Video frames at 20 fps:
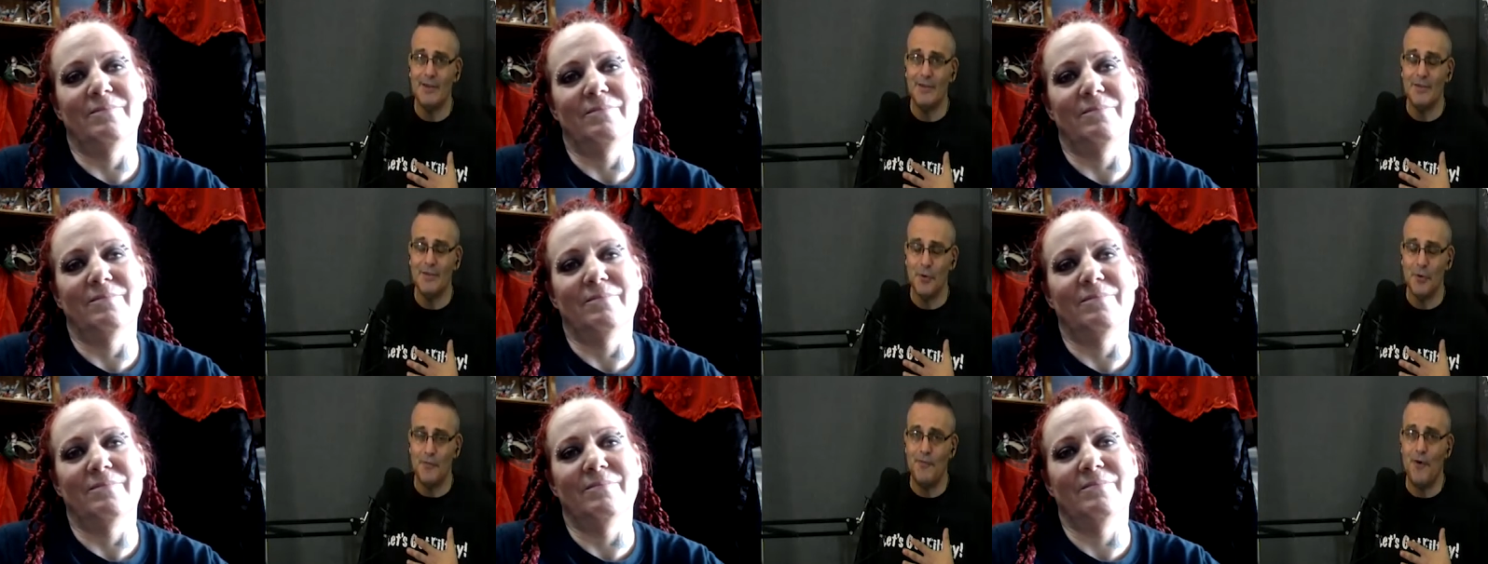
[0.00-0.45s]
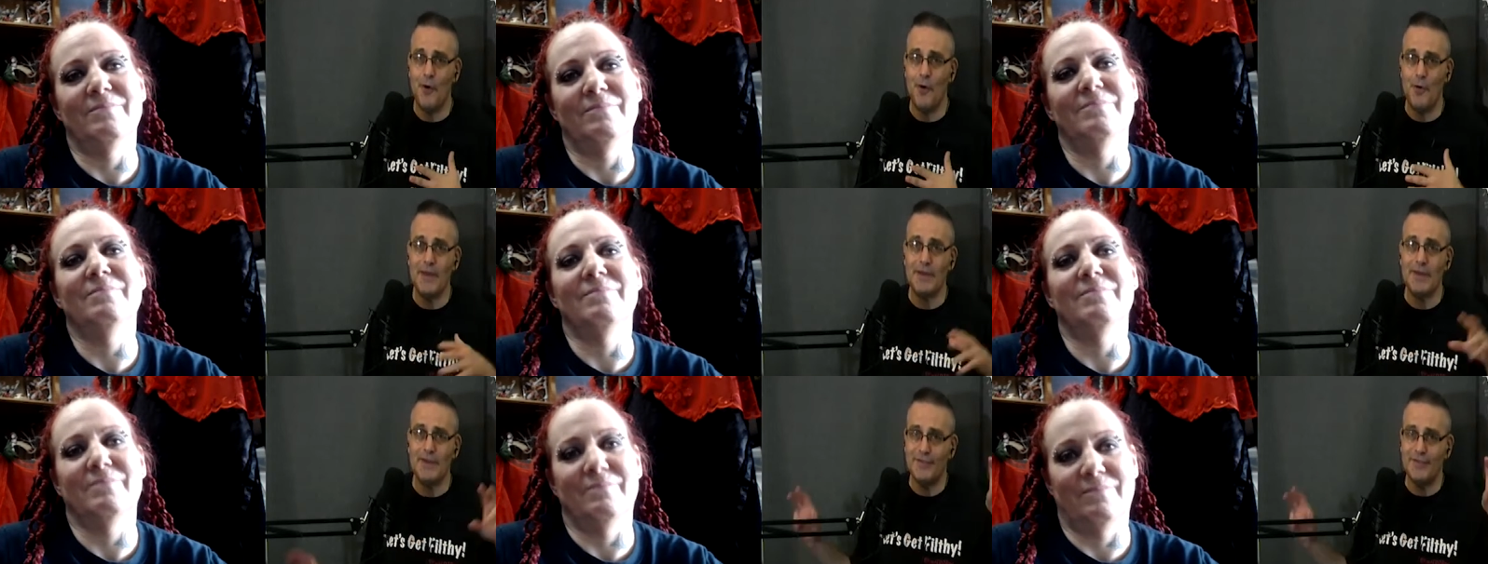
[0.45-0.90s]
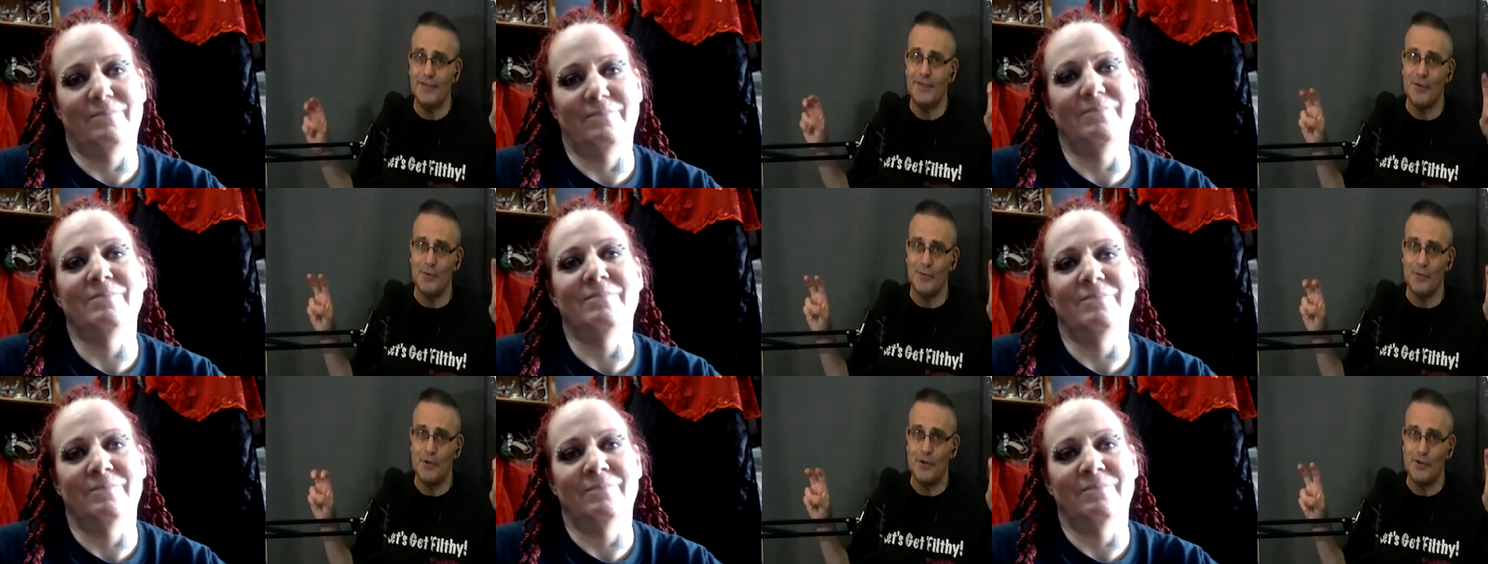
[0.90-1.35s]
Speaker 1: to a focus
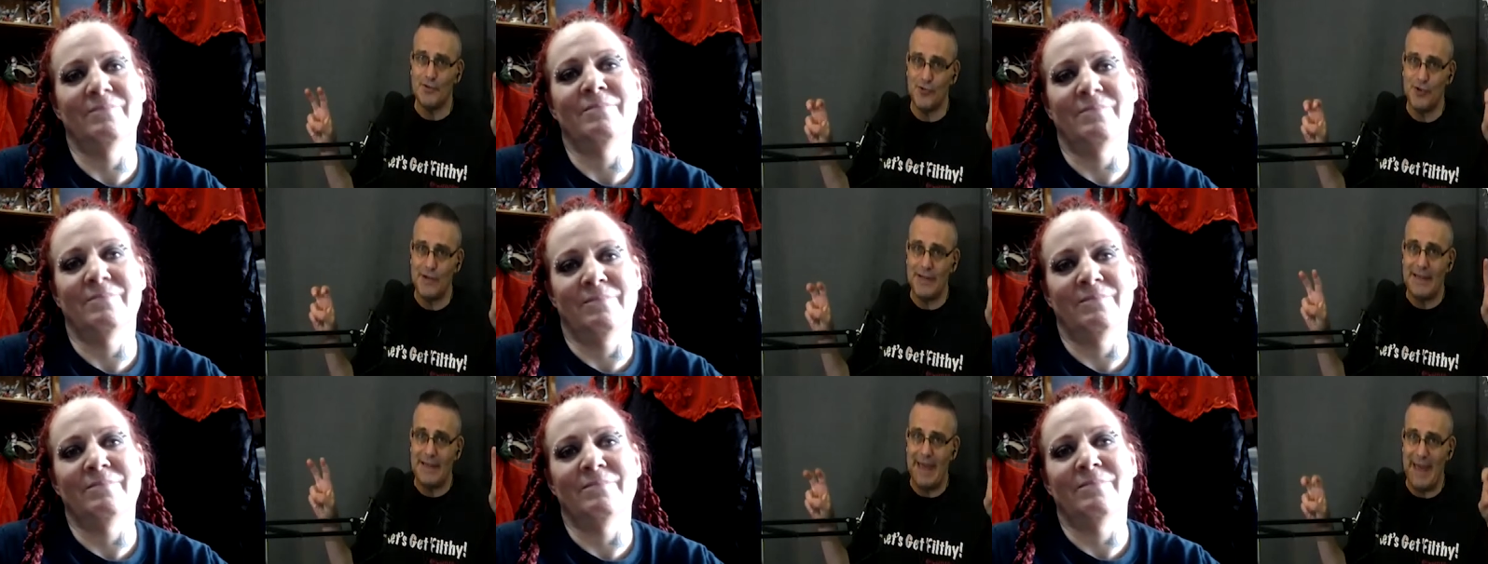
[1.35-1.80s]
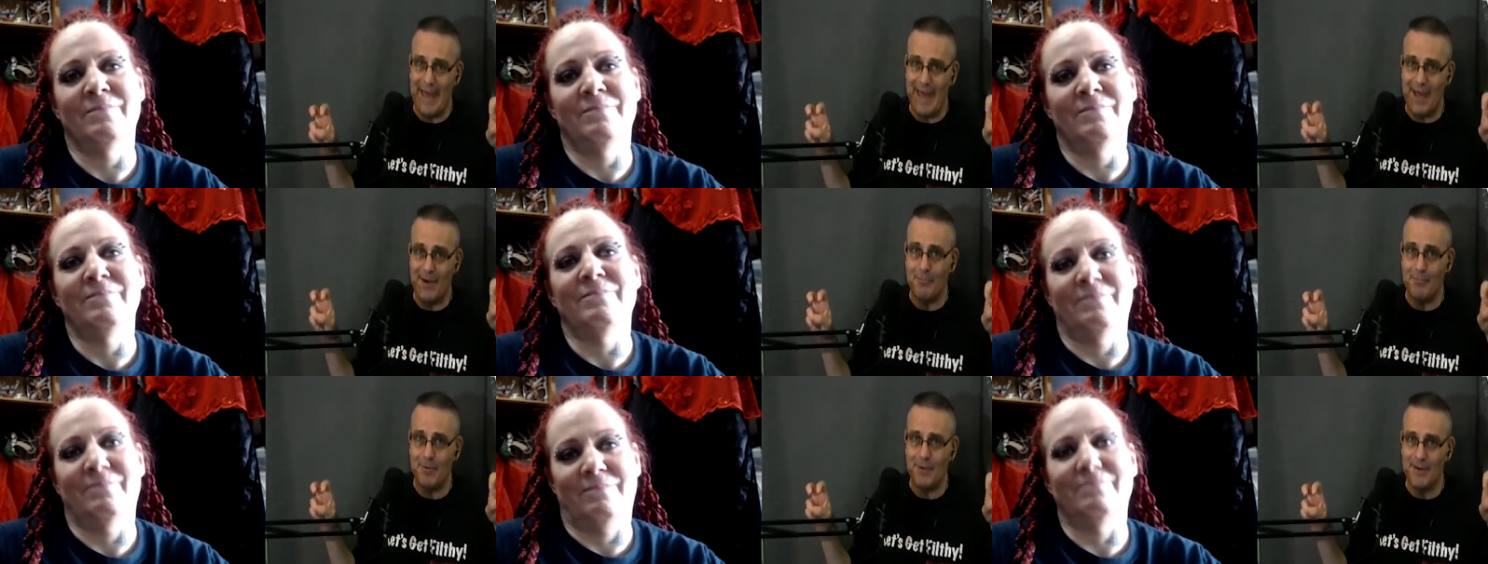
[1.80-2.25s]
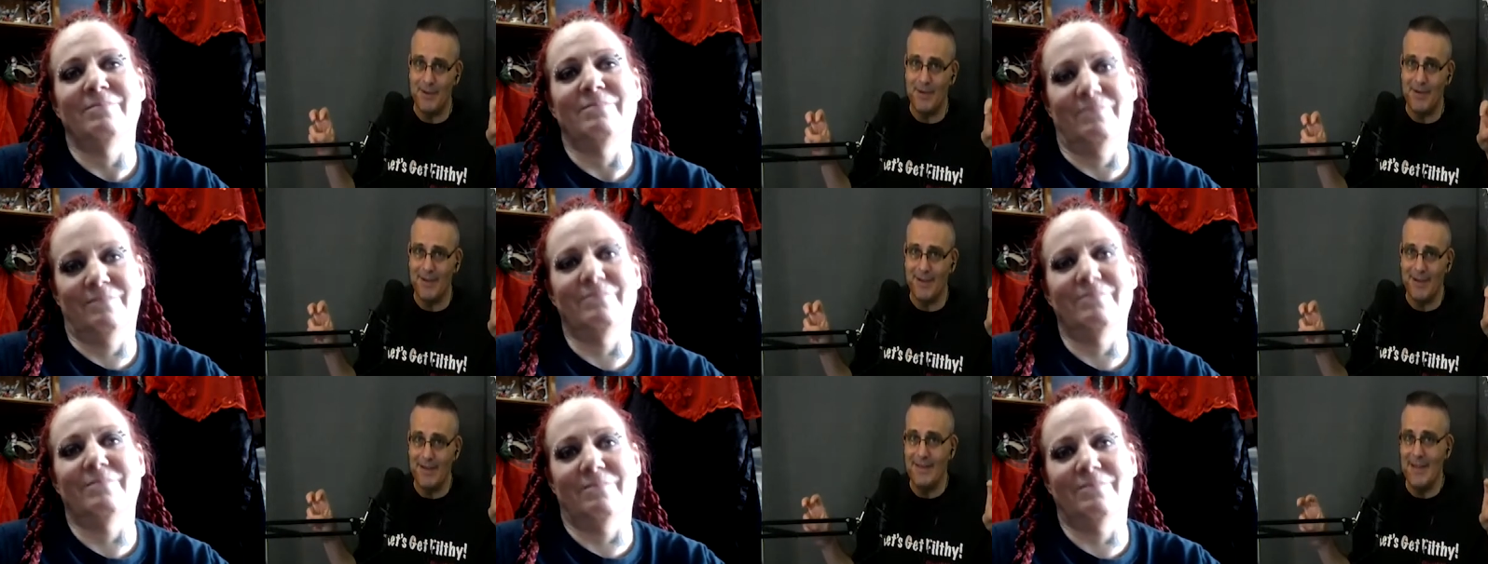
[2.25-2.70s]
retreat camp,
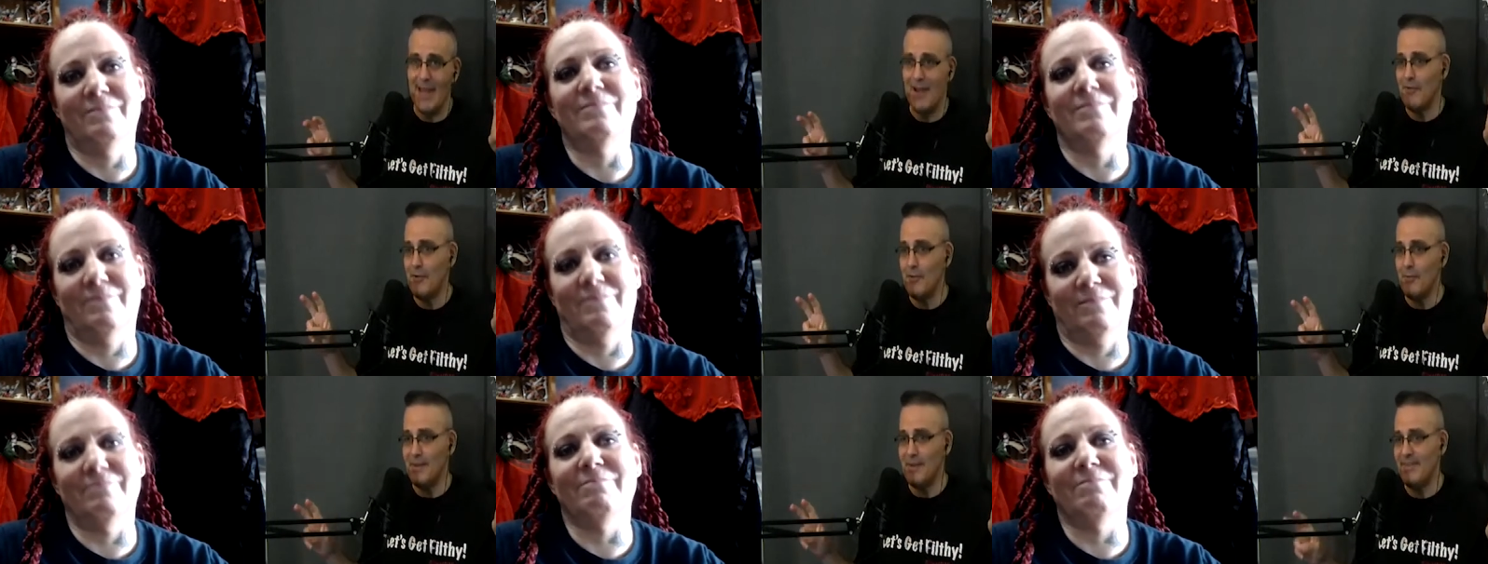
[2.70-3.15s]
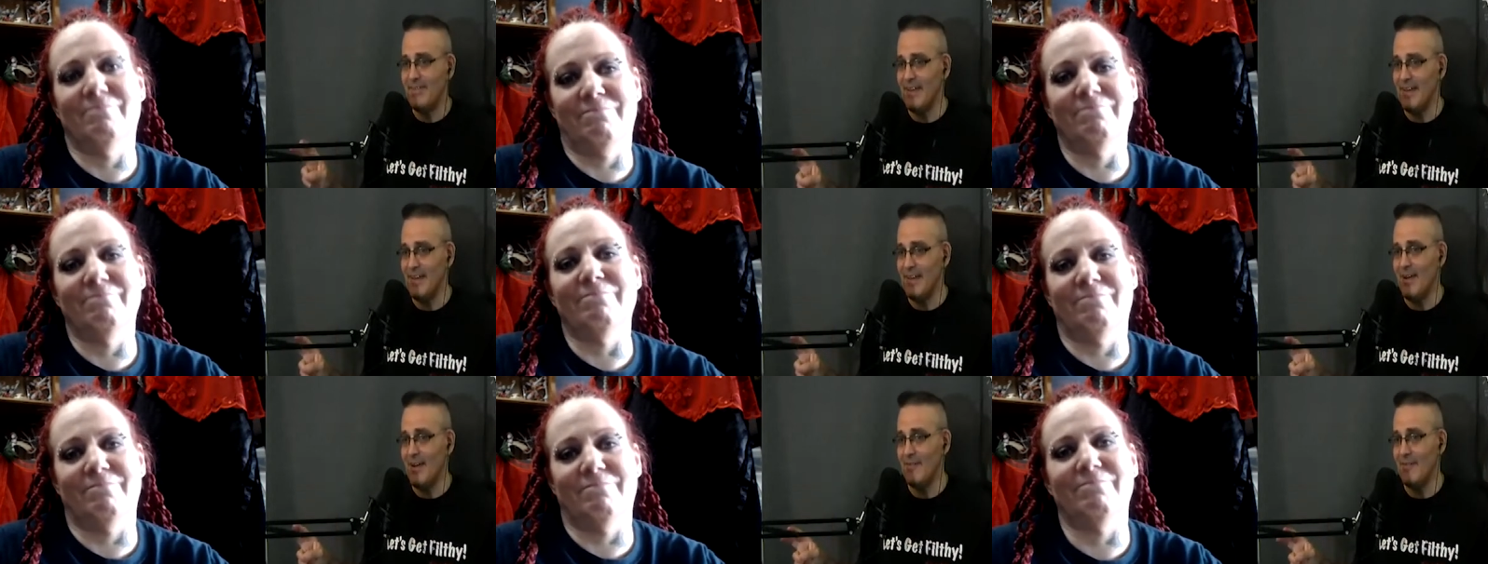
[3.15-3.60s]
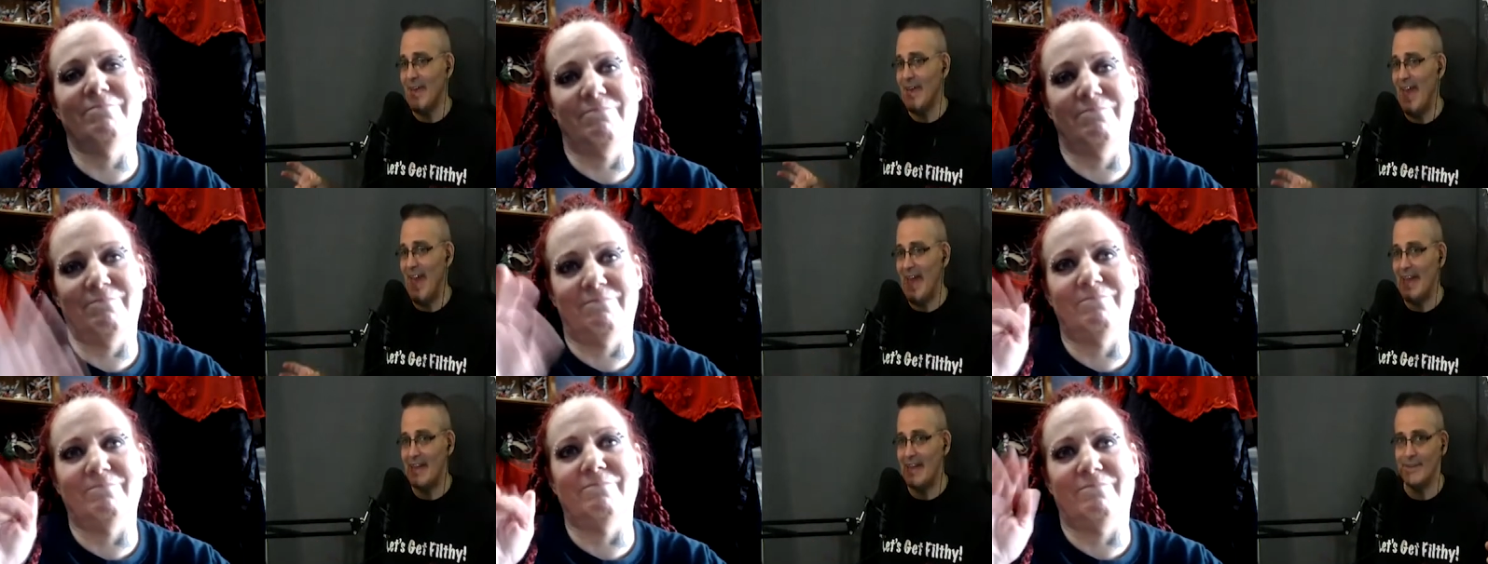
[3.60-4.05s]
never to be seen of
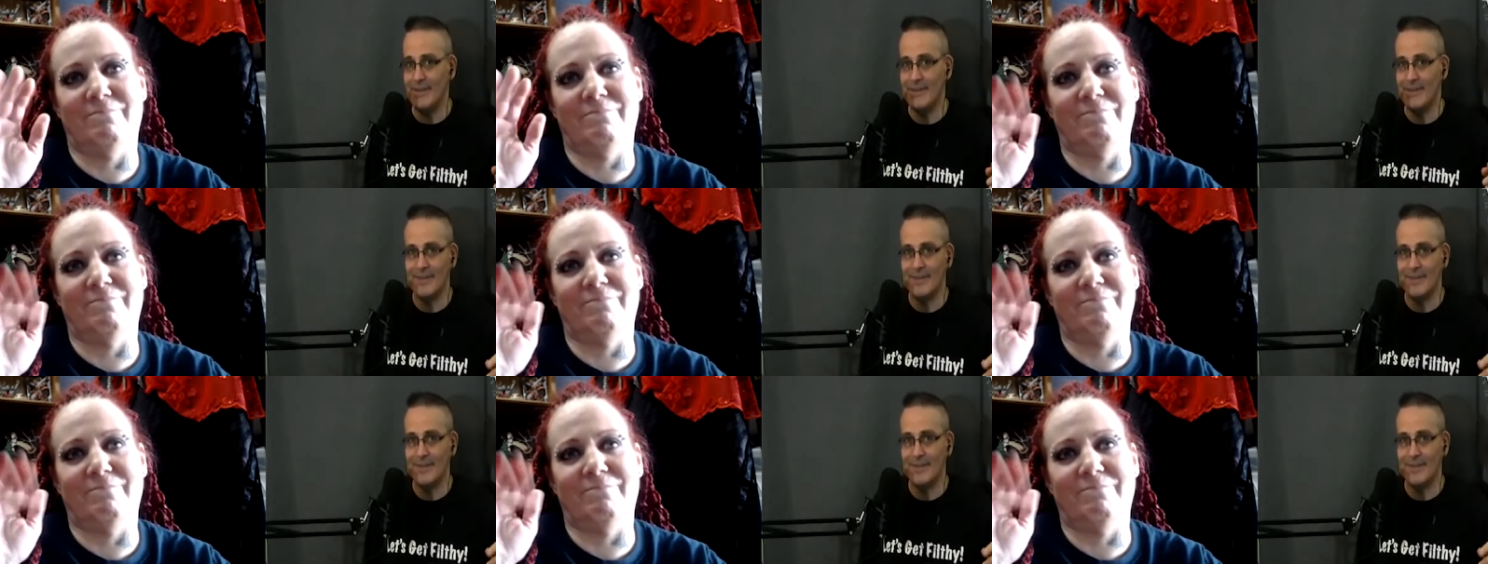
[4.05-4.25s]
again.